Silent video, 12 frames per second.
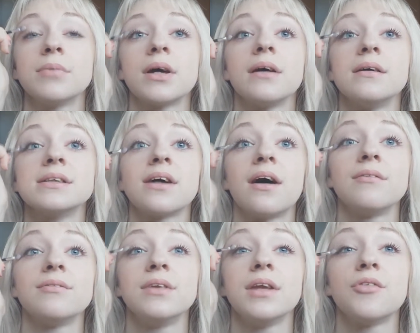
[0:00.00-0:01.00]
because
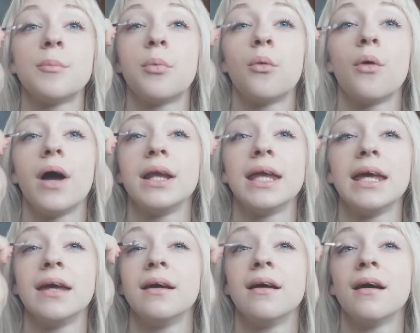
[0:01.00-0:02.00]
I've never bought any